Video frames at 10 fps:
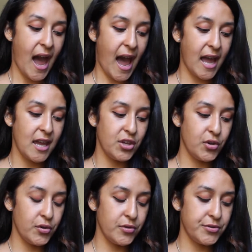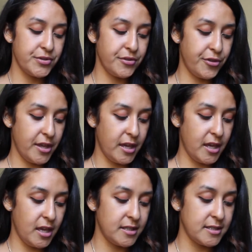I use
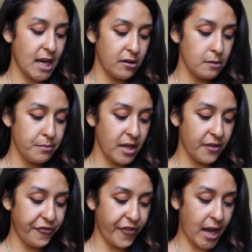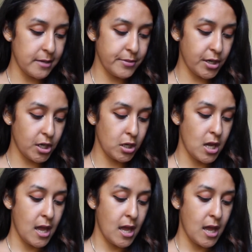the terrapin fiber,